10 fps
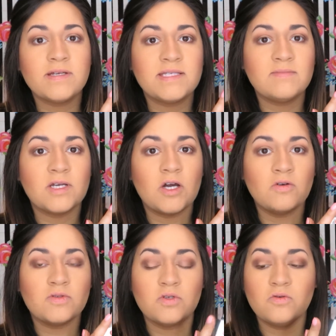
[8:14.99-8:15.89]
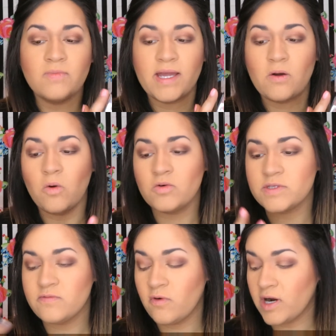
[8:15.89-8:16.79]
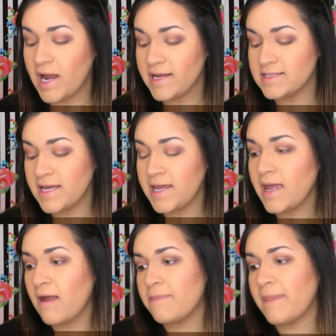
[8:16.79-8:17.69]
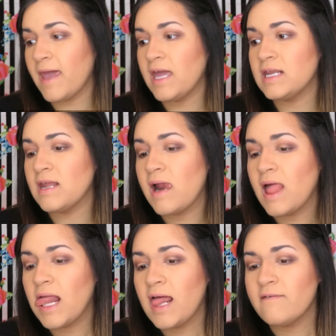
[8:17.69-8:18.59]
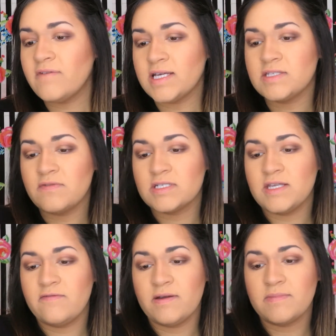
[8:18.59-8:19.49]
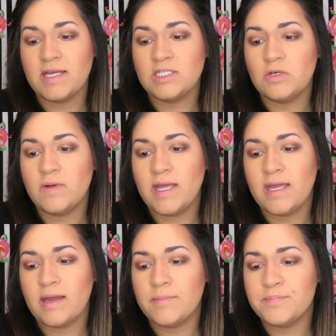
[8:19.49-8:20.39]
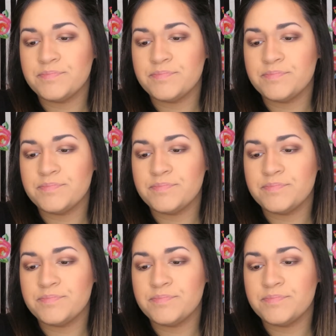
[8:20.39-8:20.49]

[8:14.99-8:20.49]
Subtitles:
seem to go to my golds for highlight, and then vice versa if I'm like doing,